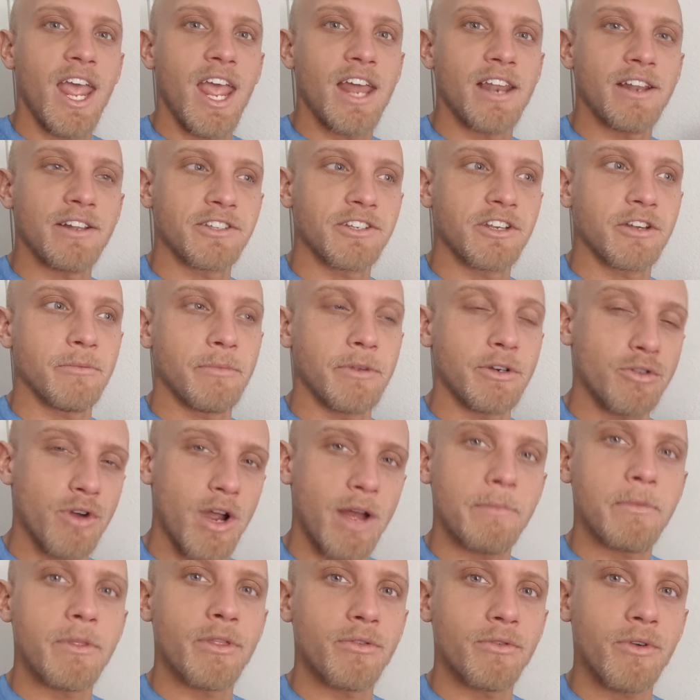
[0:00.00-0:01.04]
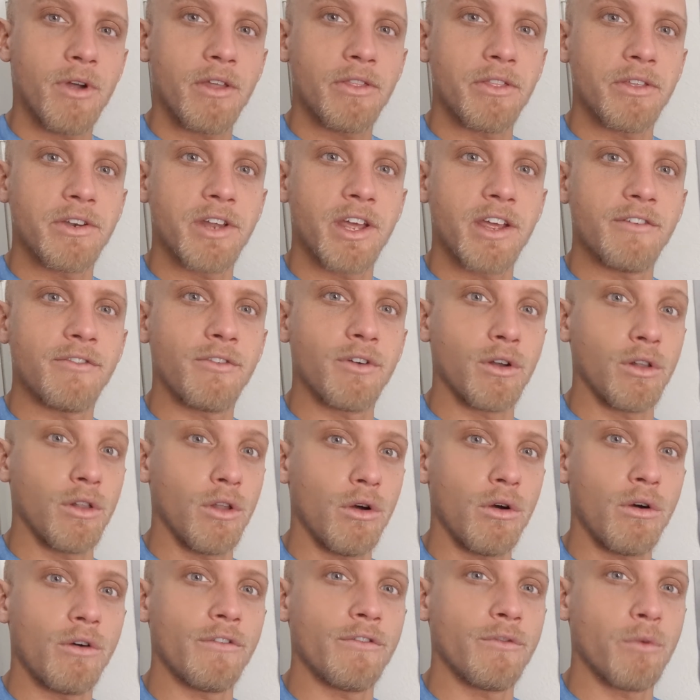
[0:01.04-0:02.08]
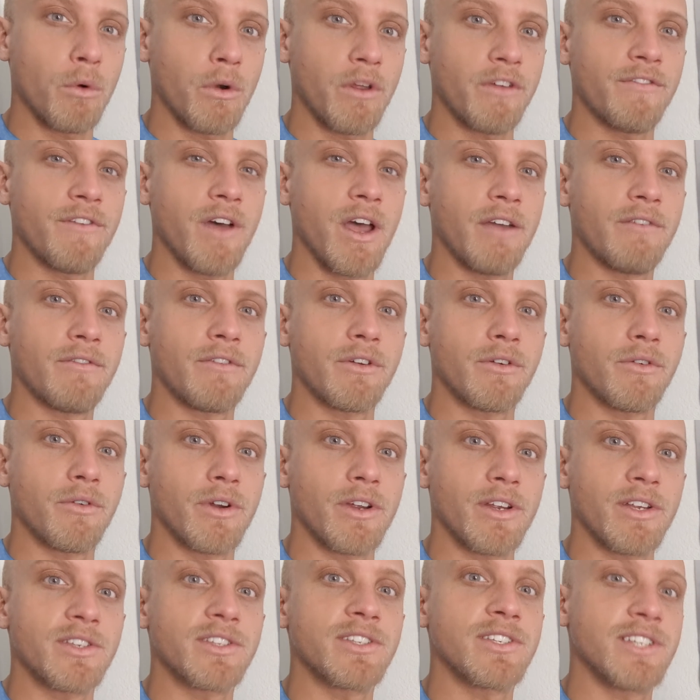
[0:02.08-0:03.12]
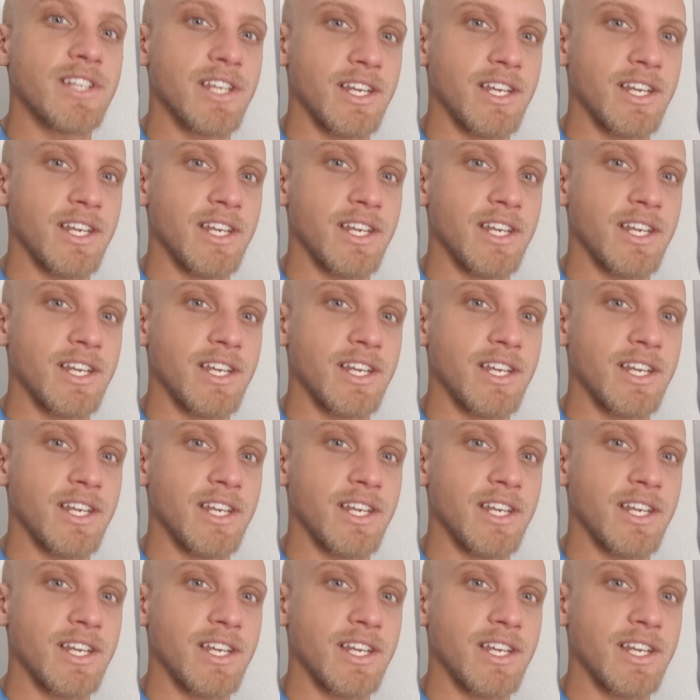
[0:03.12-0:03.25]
and it's going to be dropping throughout the day for a low of 45 degrees